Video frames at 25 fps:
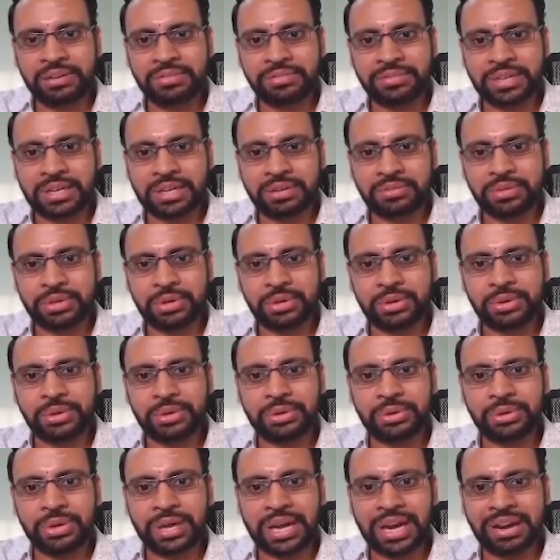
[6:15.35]
that
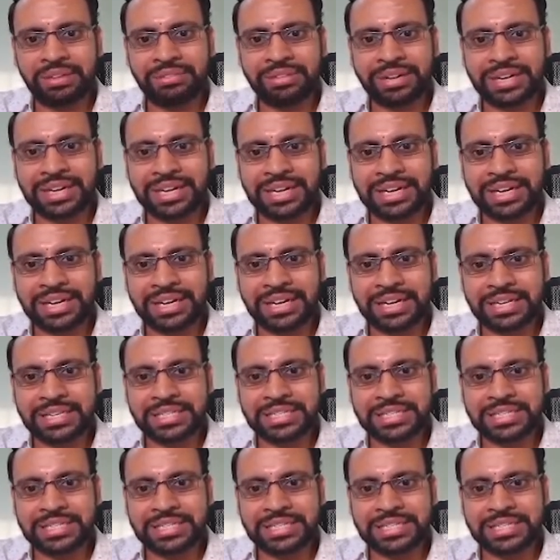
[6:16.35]
you have it earlier.